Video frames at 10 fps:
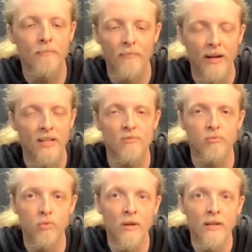Like, it's
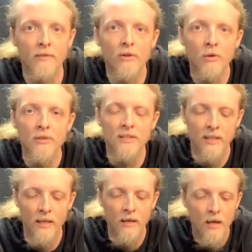really difficult to
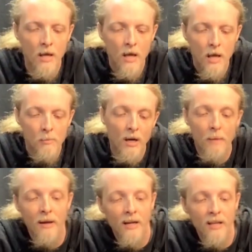see. But, I
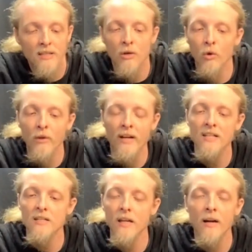mean, it is cool that
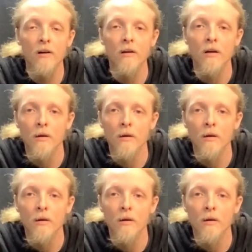it's there.